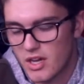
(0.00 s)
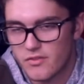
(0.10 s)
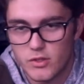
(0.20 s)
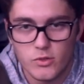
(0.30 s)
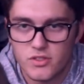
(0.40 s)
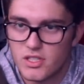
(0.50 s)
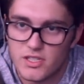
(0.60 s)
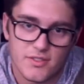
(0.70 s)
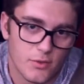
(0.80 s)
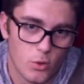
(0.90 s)
I've used
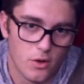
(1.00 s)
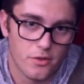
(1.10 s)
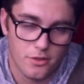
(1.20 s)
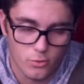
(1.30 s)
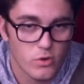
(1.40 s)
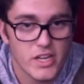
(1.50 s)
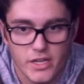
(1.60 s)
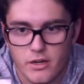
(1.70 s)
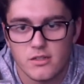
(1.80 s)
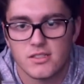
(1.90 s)
these for 3
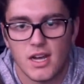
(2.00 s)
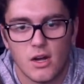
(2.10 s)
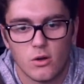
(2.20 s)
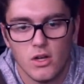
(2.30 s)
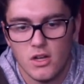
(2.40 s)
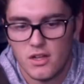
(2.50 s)
years now,